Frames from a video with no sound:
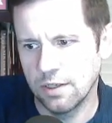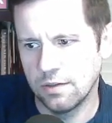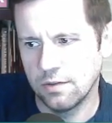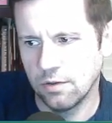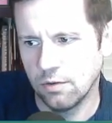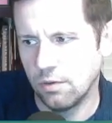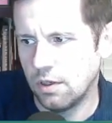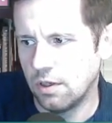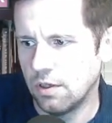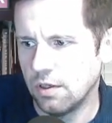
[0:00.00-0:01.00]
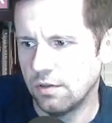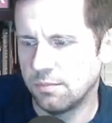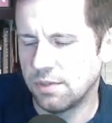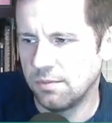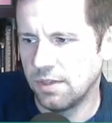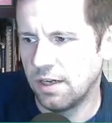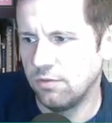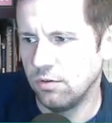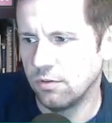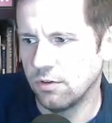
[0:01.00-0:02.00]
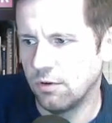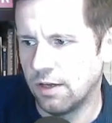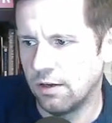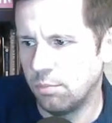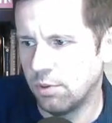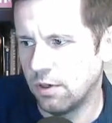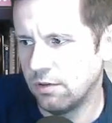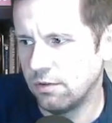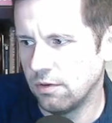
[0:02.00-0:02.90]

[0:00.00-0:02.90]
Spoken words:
And so sometimes I have to slow down and pause